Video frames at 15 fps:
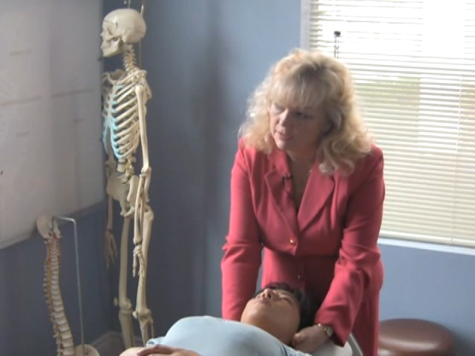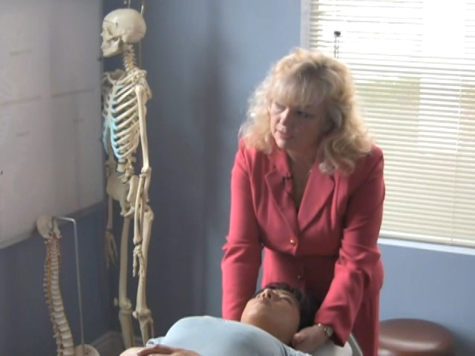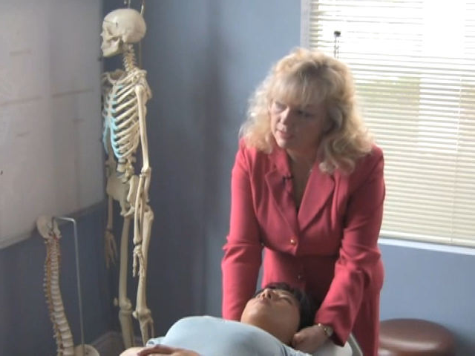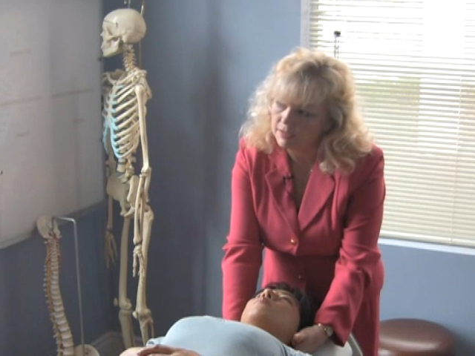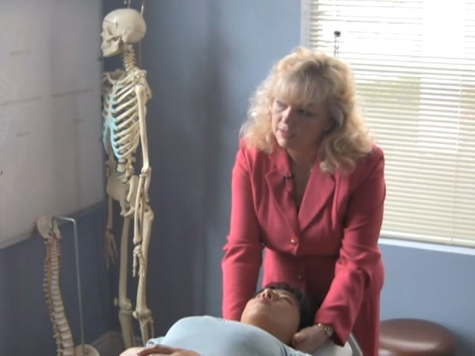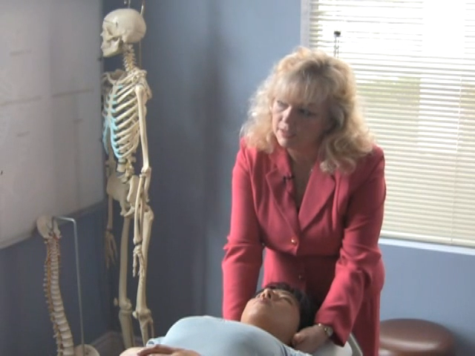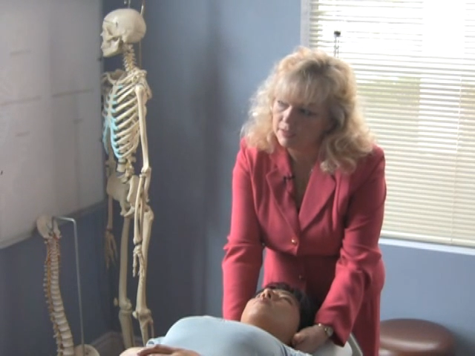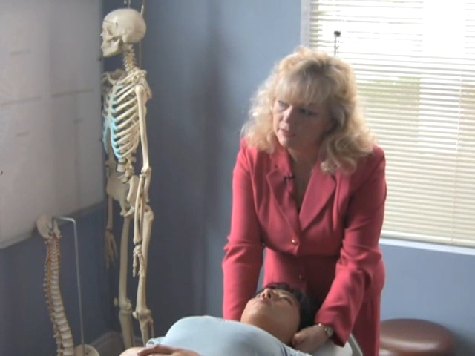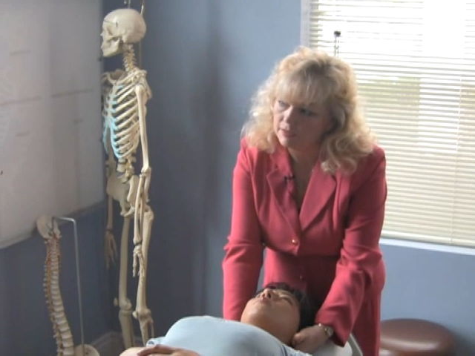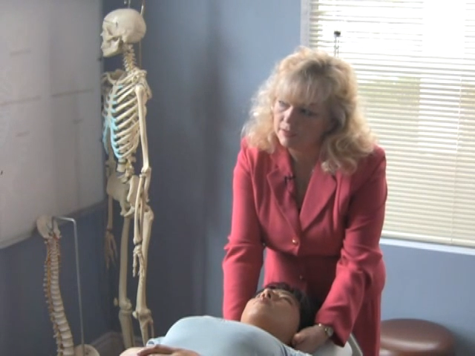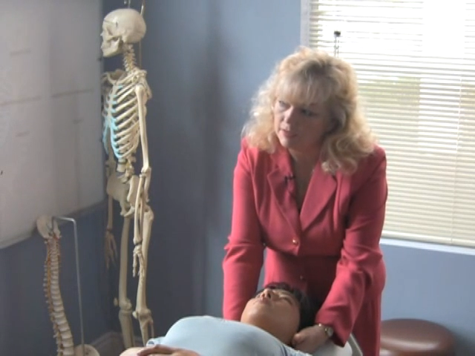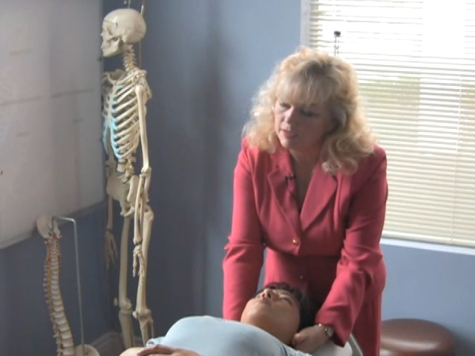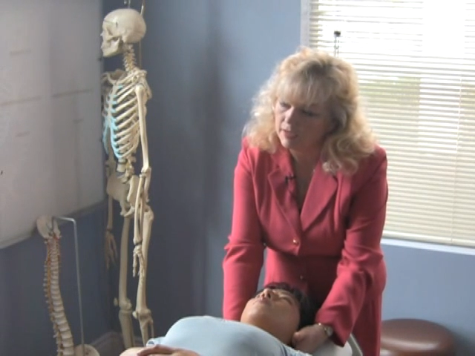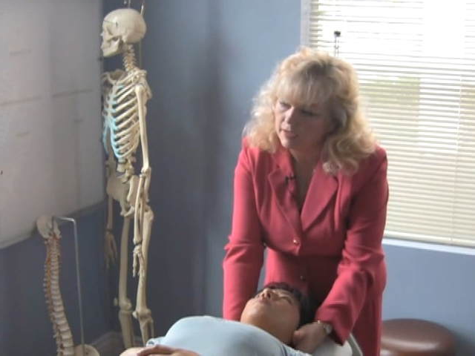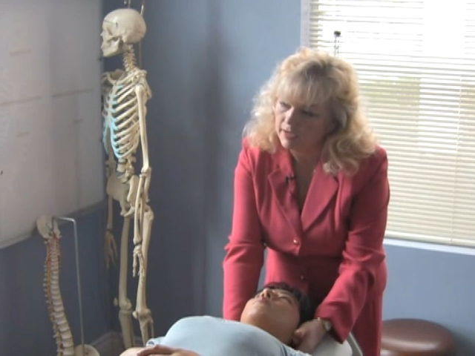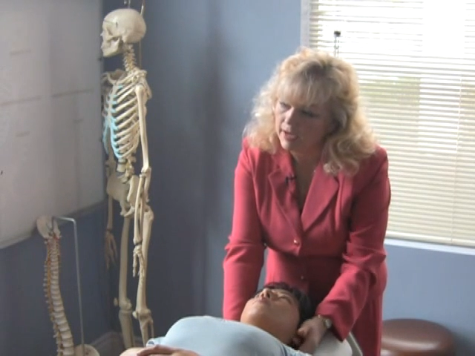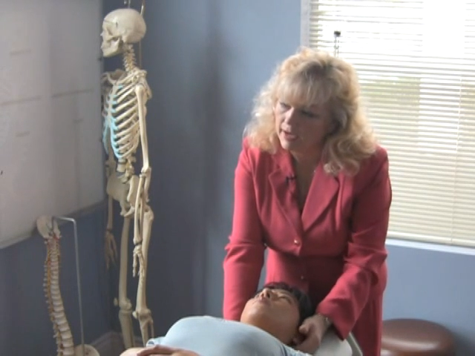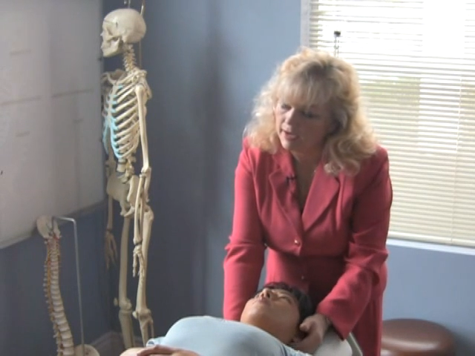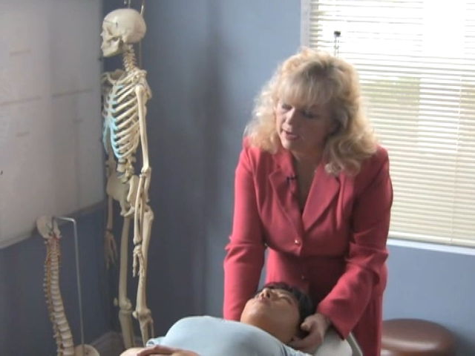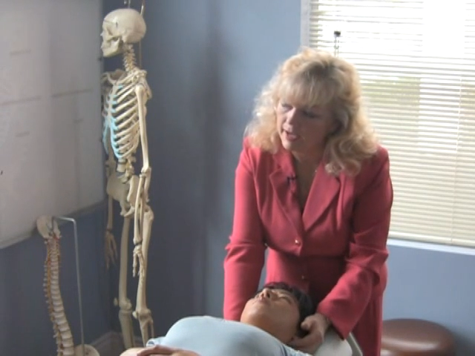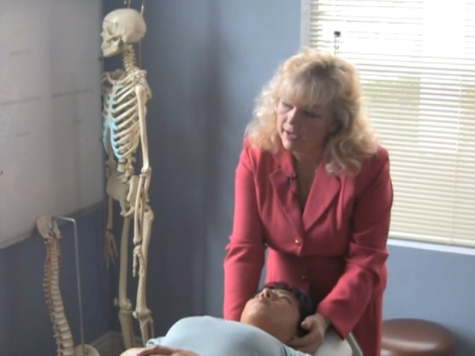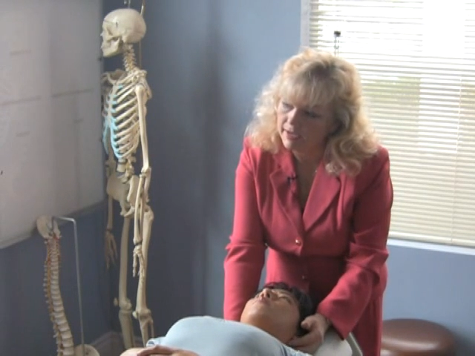has an
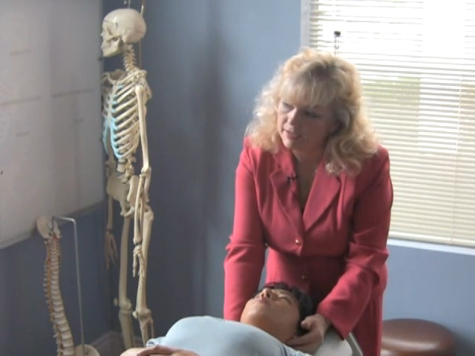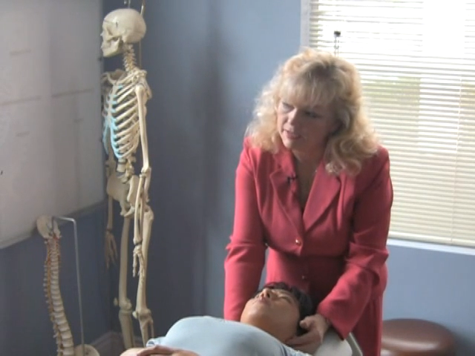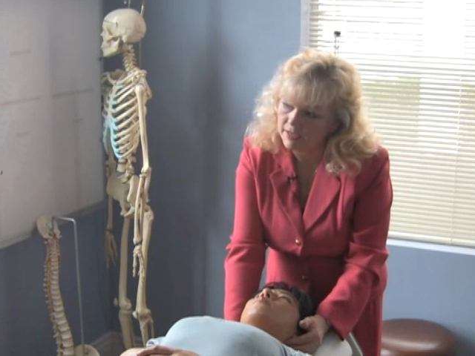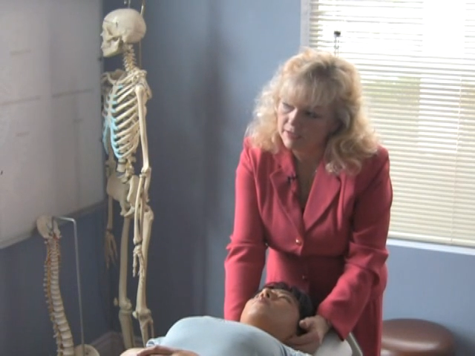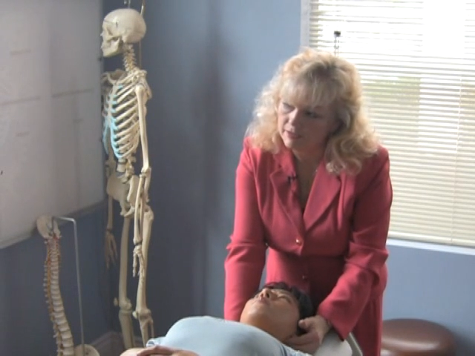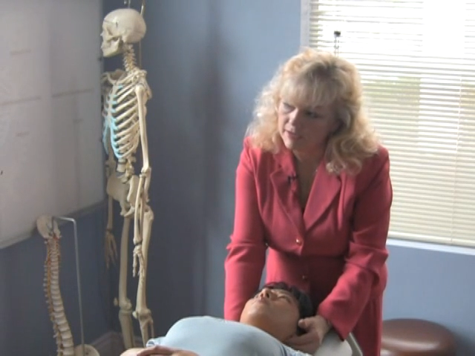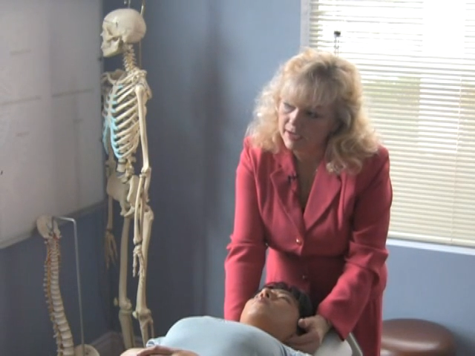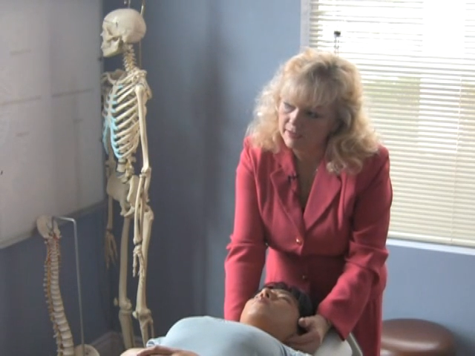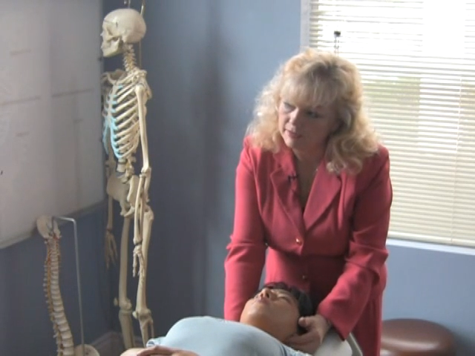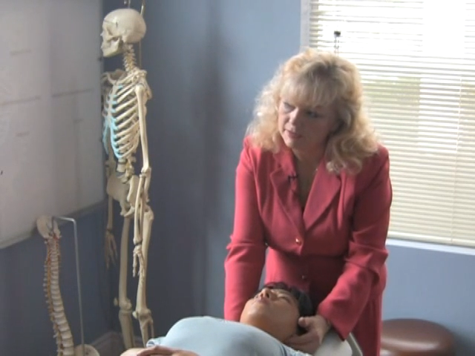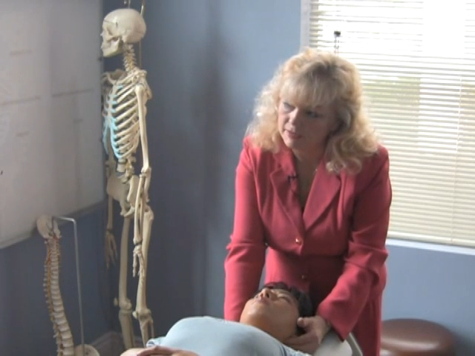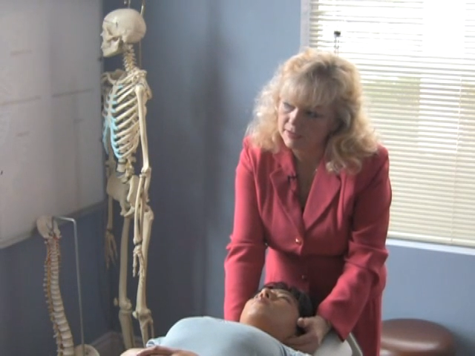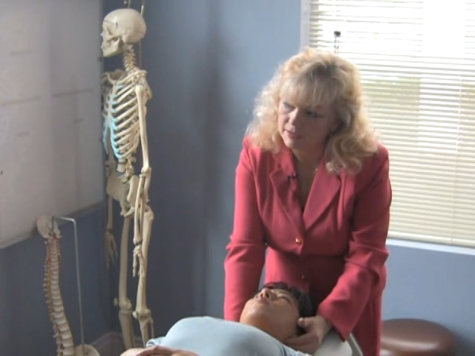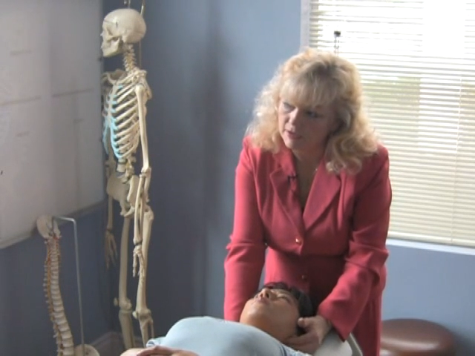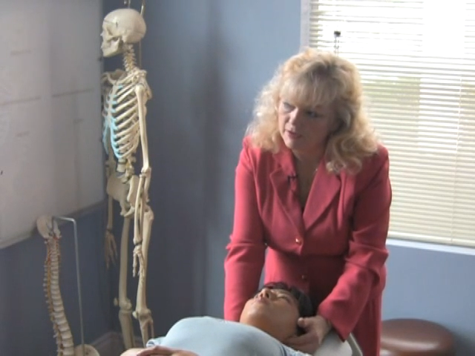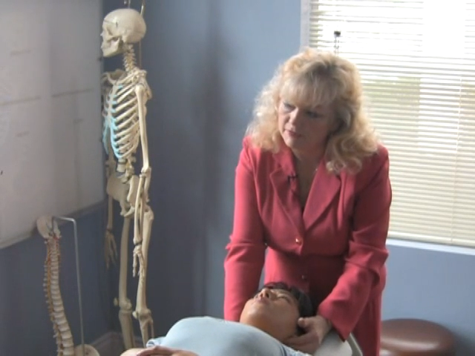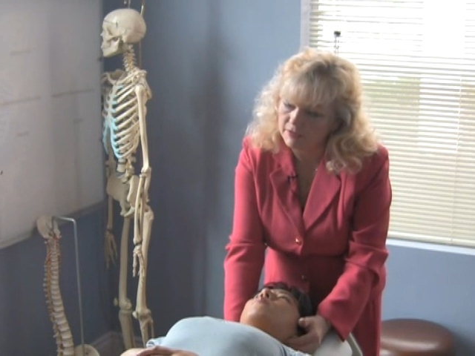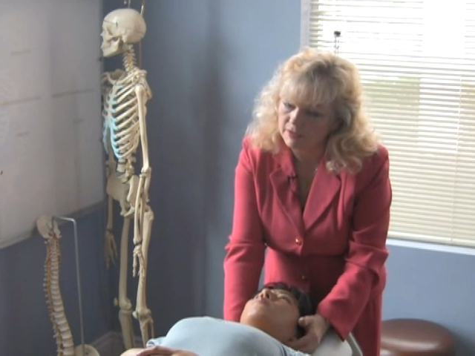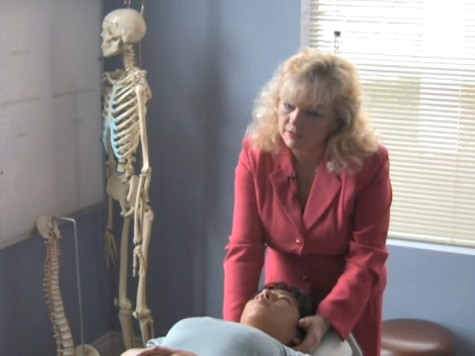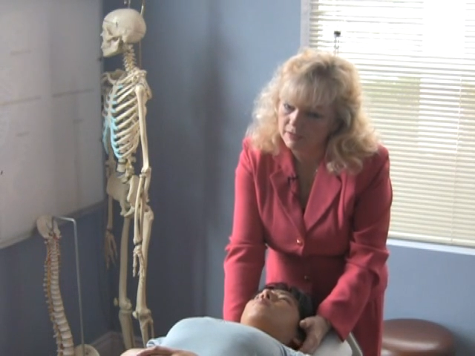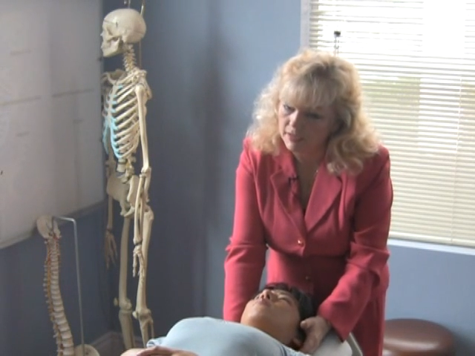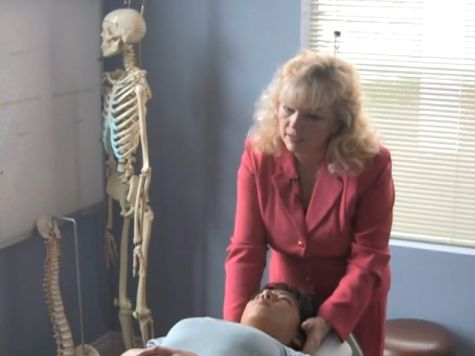ASL atlas. It's off
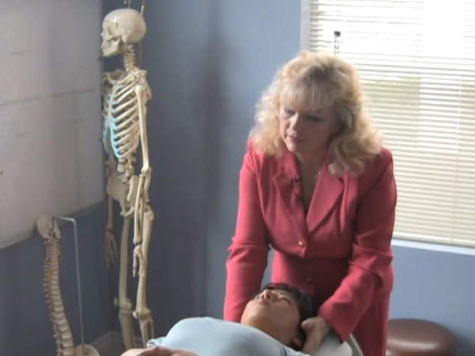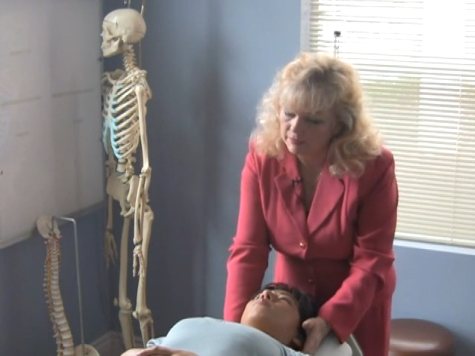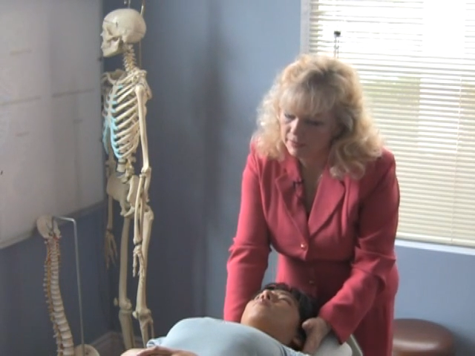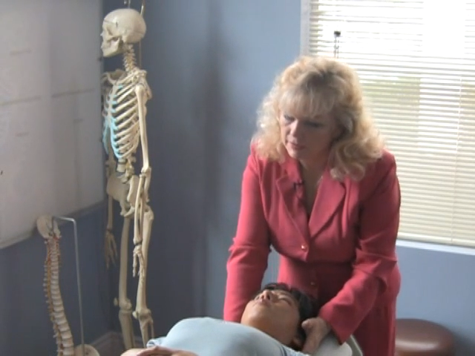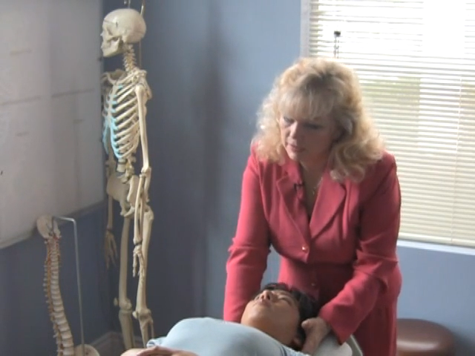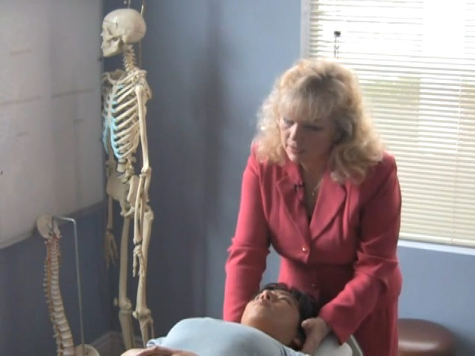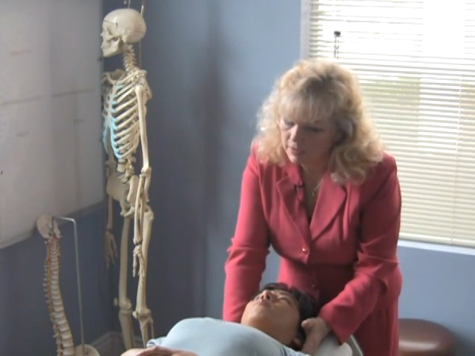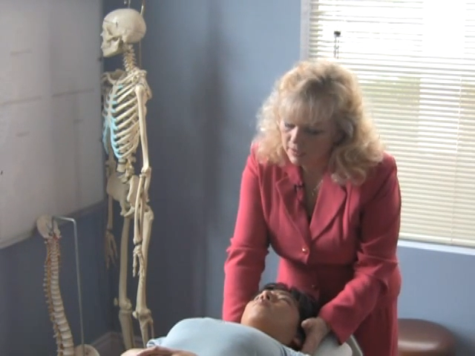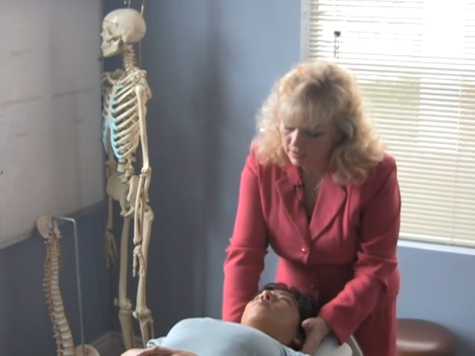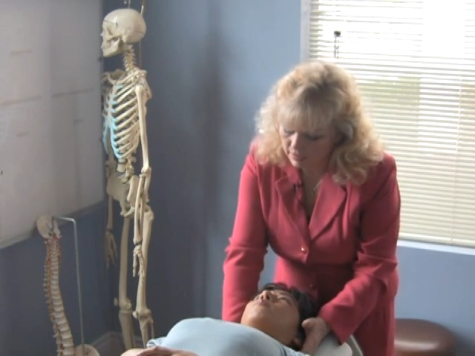to the left.